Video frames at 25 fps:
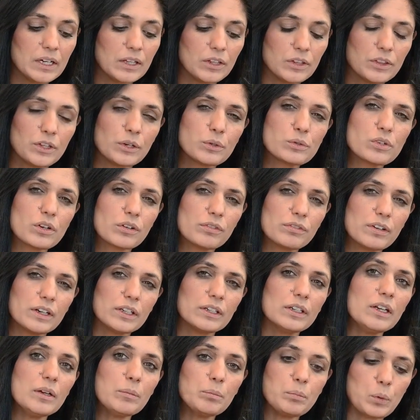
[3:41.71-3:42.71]
Those are
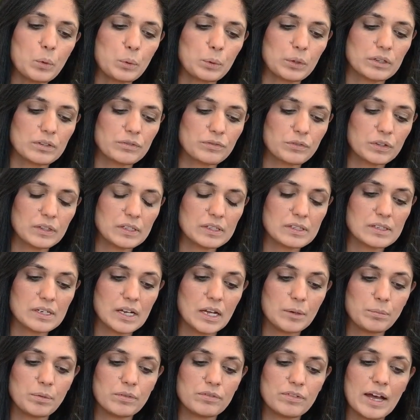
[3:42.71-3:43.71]
very important for this
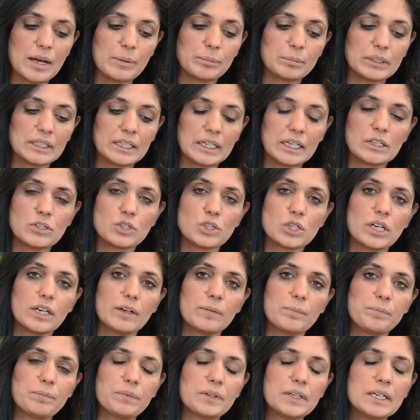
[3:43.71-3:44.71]
type of application.